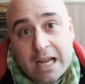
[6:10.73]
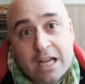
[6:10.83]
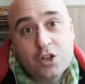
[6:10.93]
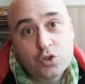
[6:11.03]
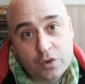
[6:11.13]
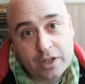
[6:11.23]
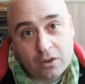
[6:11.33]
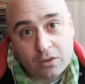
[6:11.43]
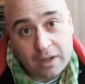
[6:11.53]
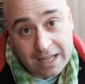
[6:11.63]

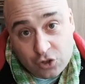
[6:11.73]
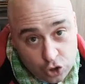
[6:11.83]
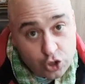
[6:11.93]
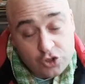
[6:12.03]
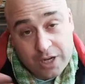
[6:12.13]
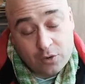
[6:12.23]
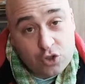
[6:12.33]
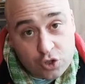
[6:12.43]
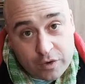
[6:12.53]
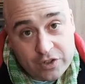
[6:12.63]
Israel has just now,
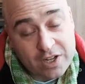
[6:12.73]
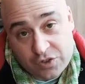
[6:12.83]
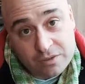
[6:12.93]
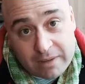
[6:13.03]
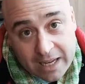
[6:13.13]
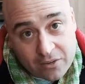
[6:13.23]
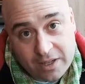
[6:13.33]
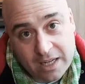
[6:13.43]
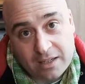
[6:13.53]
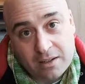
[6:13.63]
just recently, has
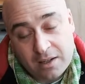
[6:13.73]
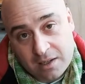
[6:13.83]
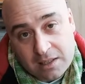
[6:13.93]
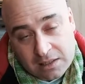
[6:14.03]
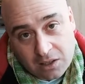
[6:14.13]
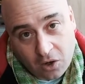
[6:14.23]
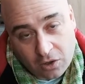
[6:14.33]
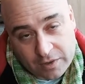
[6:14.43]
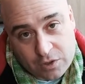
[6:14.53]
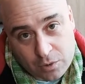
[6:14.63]
alienated all
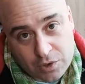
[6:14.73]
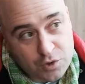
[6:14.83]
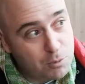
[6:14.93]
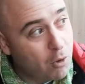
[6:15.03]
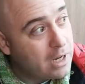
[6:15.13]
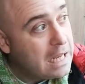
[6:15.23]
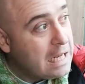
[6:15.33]
of its sources of support.